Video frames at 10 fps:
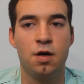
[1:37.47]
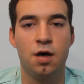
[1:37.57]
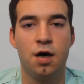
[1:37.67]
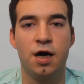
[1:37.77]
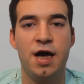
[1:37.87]

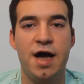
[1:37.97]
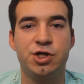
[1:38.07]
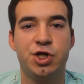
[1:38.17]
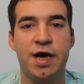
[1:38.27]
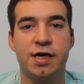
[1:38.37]

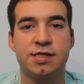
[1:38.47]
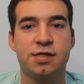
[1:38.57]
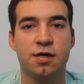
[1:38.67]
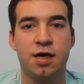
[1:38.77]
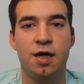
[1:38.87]

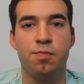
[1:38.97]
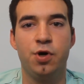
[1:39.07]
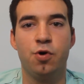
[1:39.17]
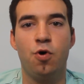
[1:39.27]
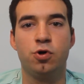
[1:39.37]
Hashtags can
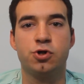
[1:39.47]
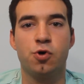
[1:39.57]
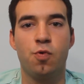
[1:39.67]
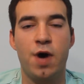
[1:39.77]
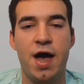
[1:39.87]
be
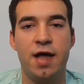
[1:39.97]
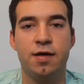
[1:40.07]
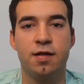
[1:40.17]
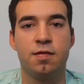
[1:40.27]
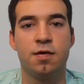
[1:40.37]
also
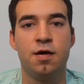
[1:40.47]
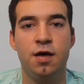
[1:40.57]
added